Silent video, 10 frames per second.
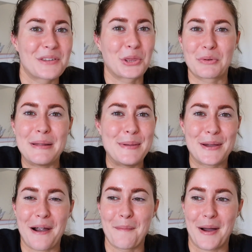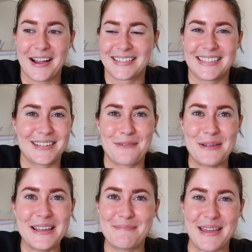3 PR boxes in a
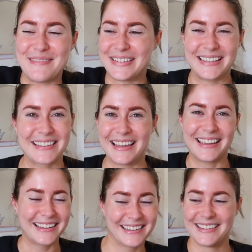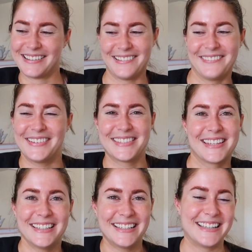week, baby. Like, what's
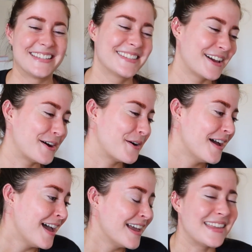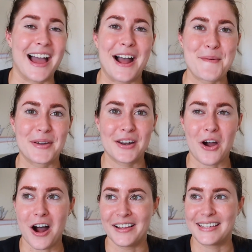good? So yeah, I'm gonna
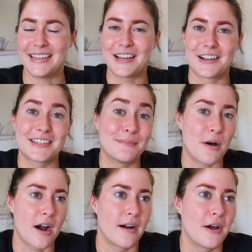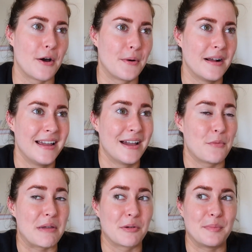call it here. Tomorrow
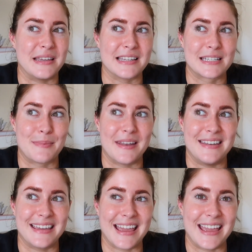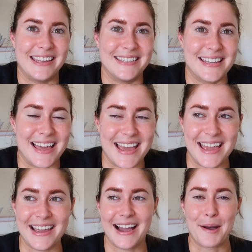we will be spending a
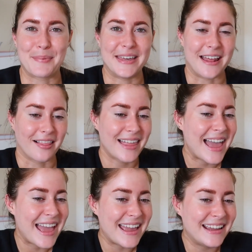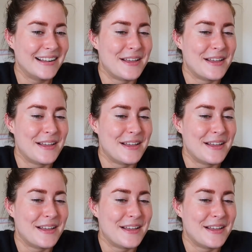day up in LA.